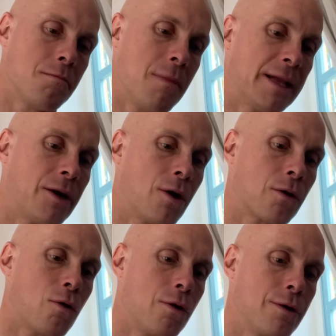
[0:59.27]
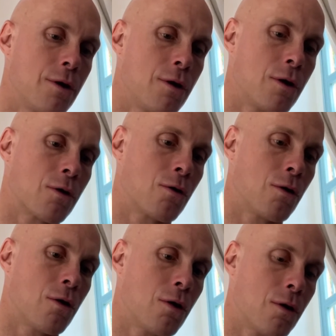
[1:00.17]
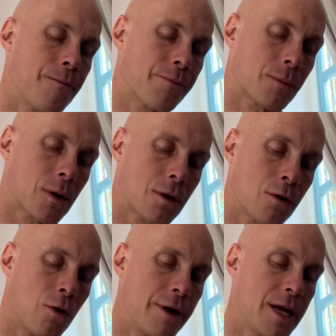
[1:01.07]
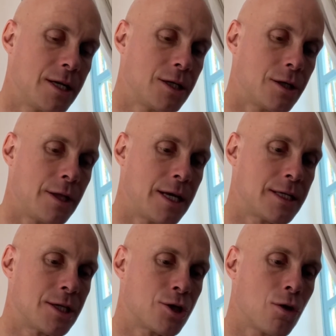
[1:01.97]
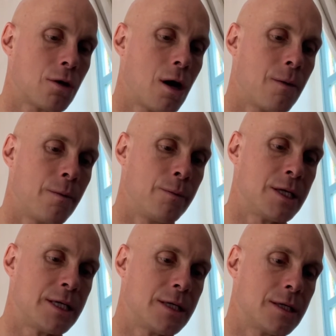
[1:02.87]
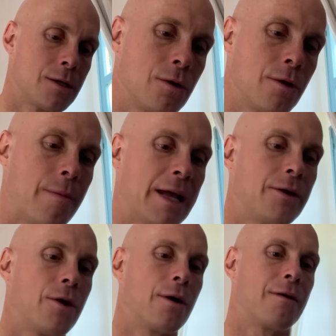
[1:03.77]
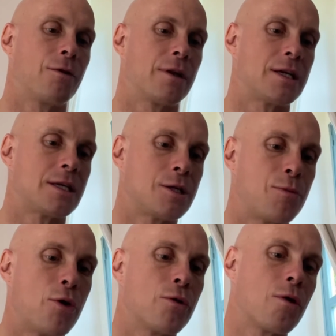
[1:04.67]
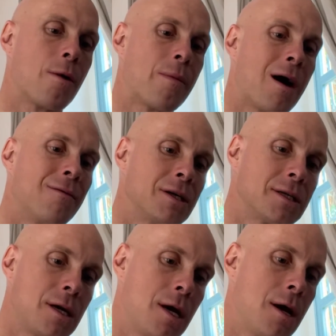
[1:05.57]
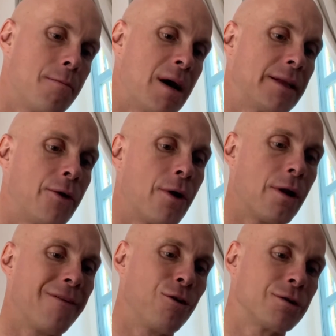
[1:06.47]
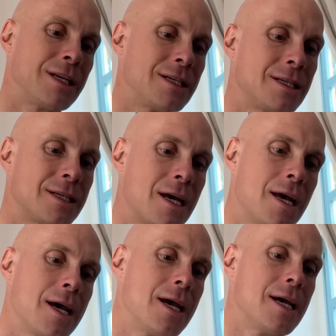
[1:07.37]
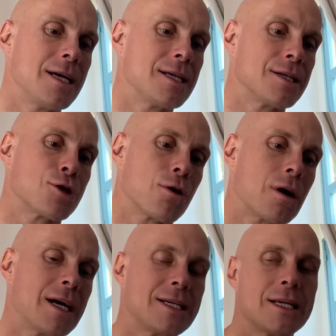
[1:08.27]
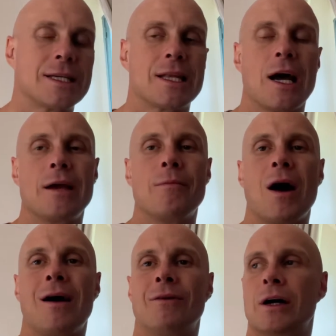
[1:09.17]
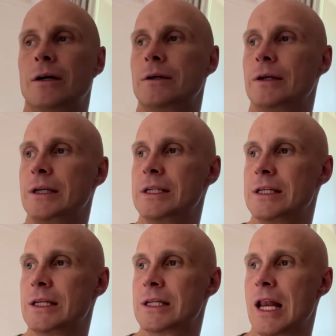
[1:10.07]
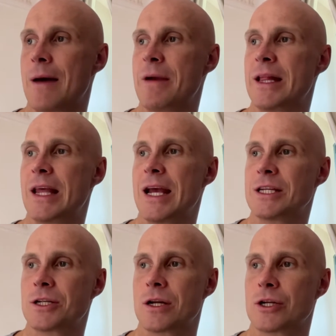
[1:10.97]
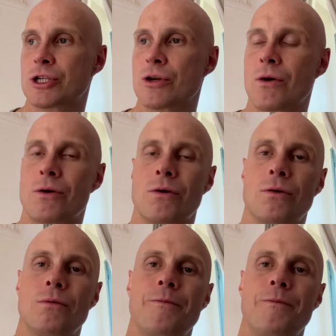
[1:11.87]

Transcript: material con uh, uh, condition. There's the soka, which is the material level. There's the spiritual bhavas. Material level, this is soka is the sthayi bhava. Is this lamentation and sorrow,